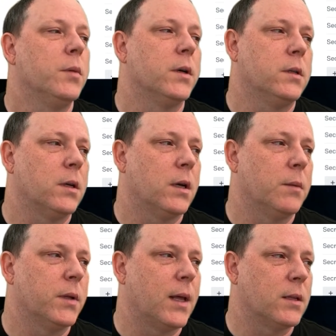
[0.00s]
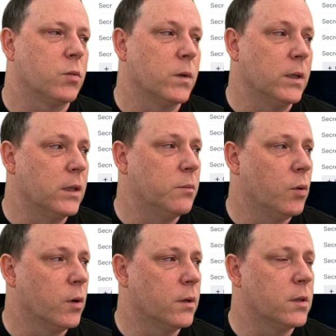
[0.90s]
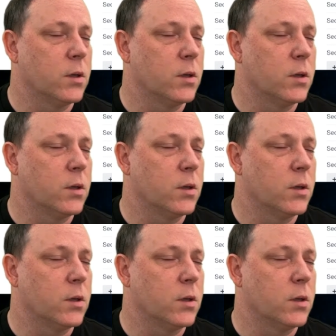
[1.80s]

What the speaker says: But that's really important.